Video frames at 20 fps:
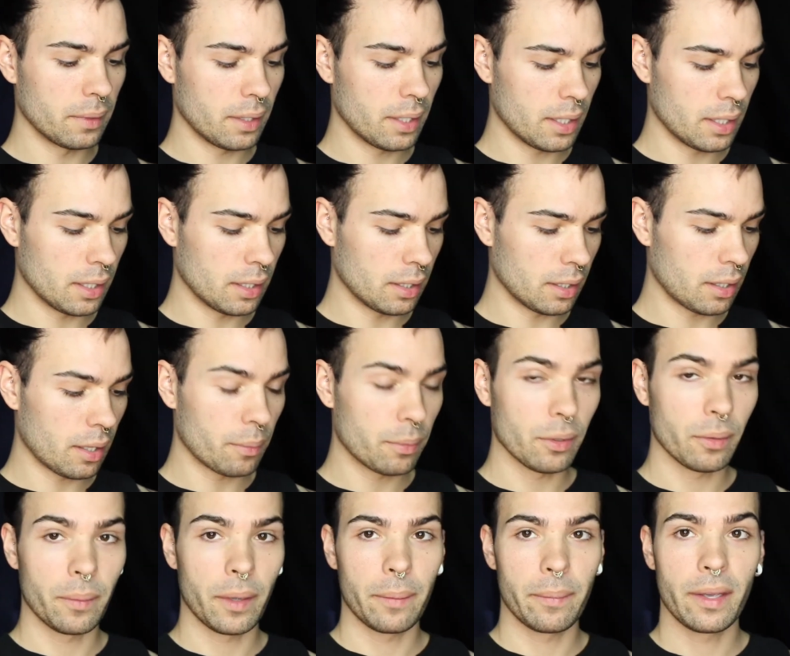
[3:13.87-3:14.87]
in a
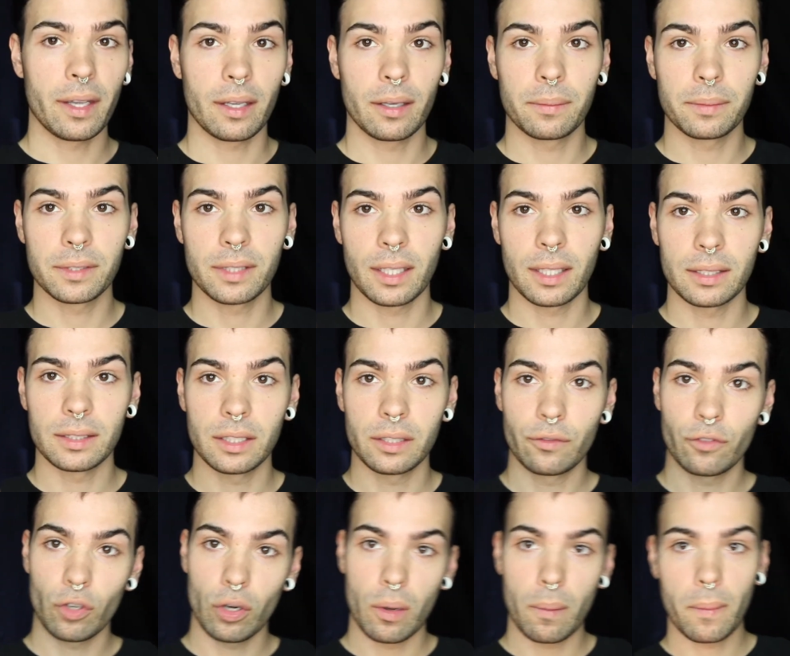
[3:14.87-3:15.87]
couple of my makeups that I did
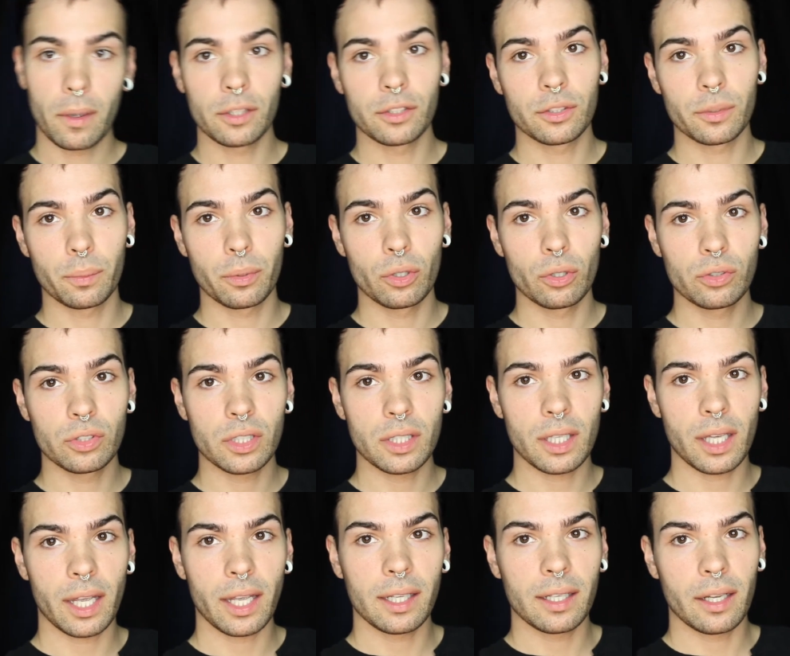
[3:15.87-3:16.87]
for
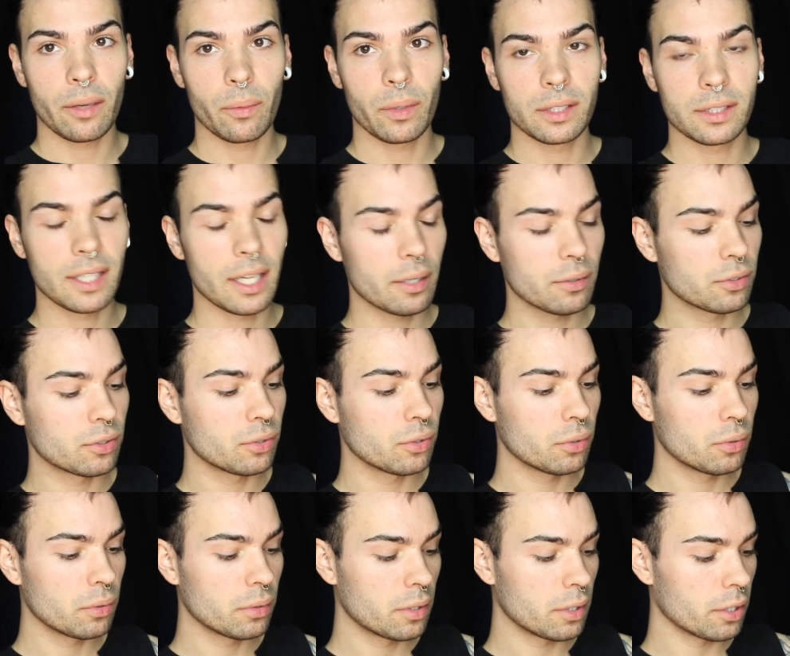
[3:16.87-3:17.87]
Monsterpalooza, and I went down
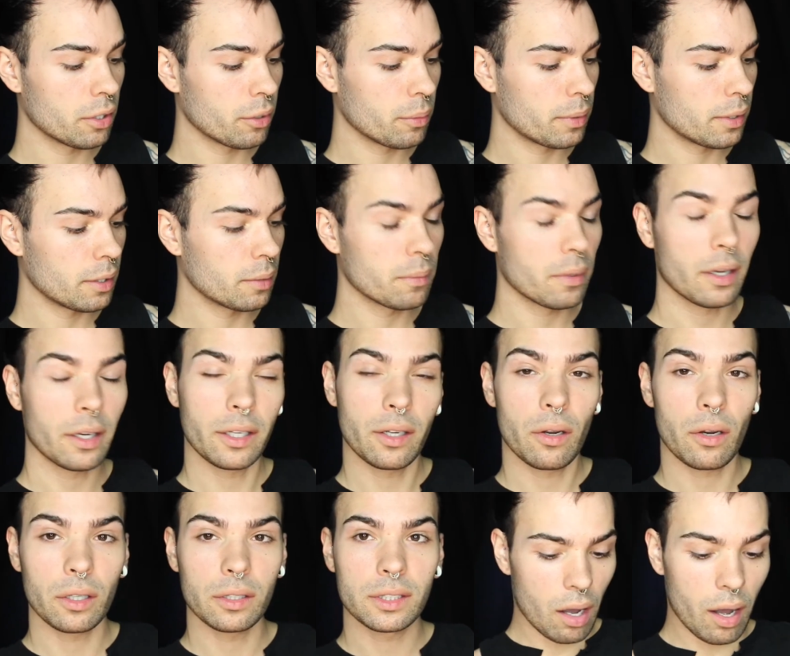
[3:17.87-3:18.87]
to the European Body
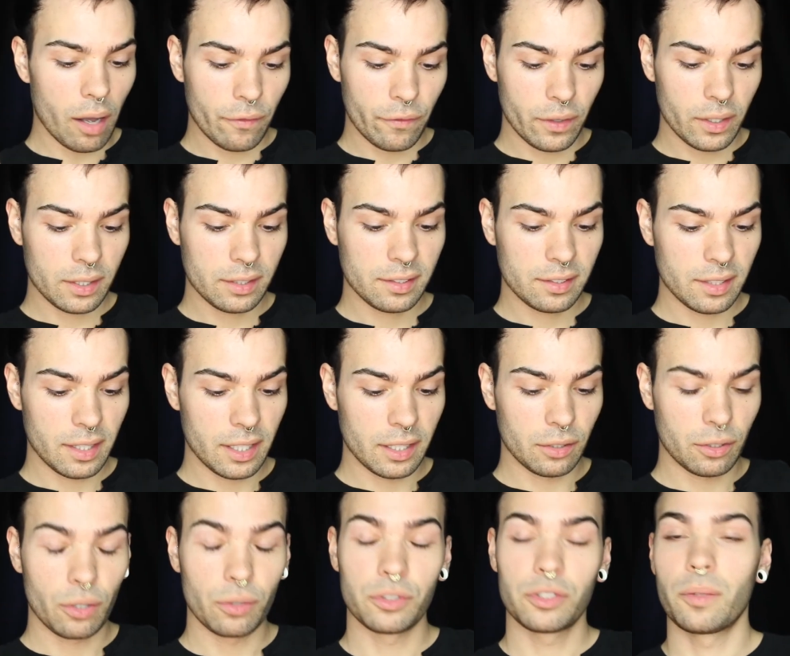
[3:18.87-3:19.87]
Art office
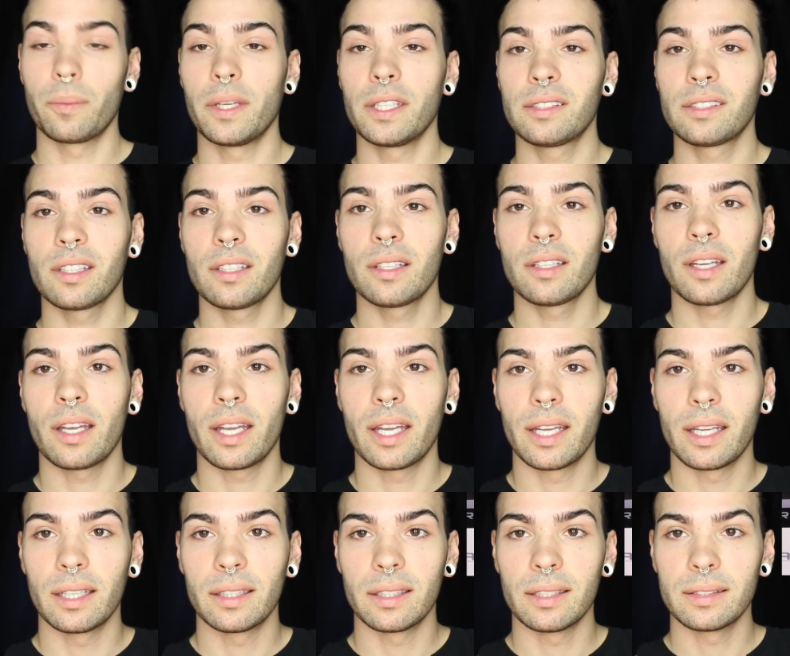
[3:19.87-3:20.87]
in Costa Mesa
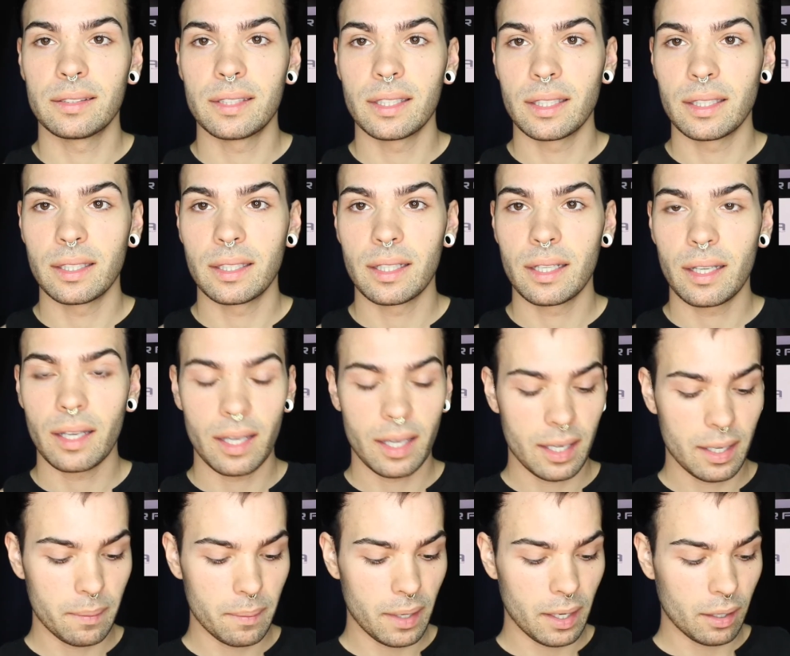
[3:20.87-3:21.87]
and did
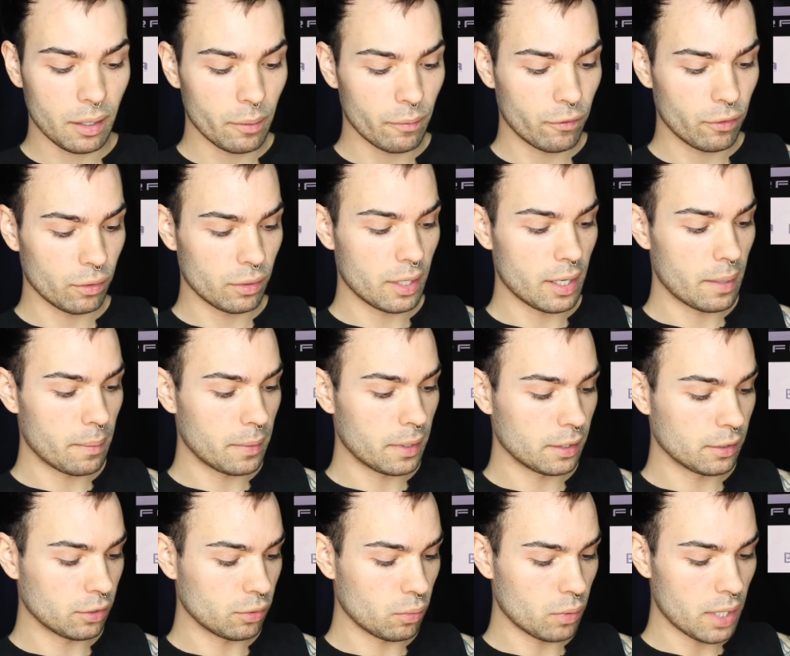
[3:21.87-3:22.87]
a makeup for them
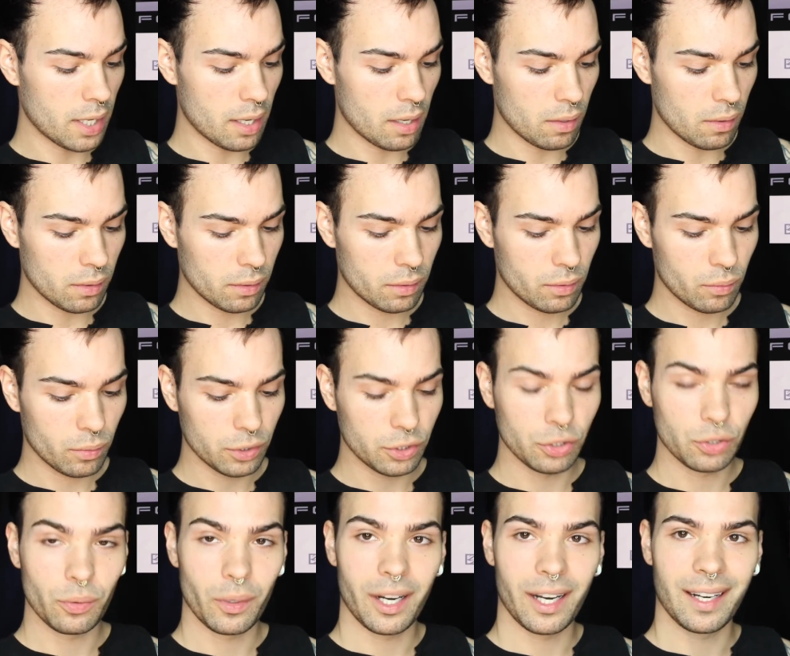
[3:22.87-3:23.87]
as well, which
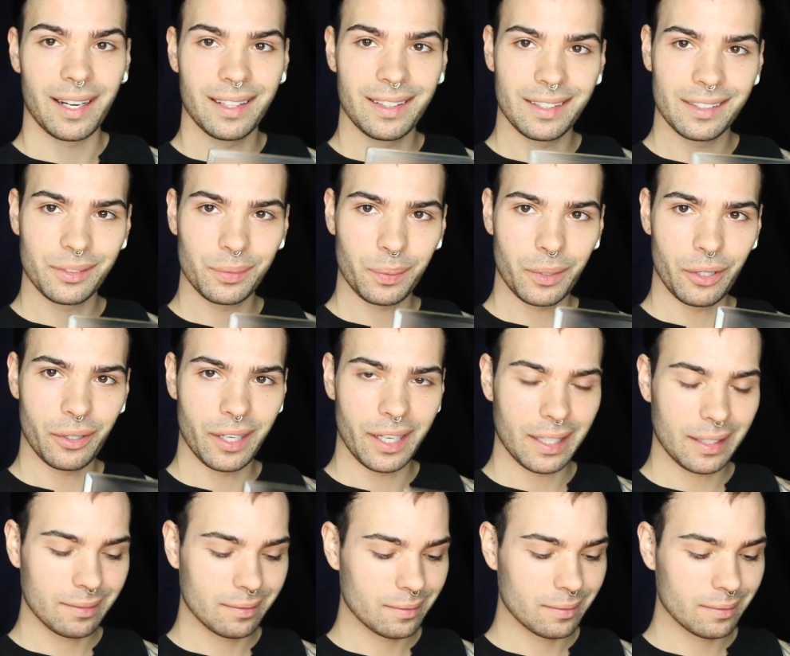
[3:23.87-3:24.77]
is where I got this beauty.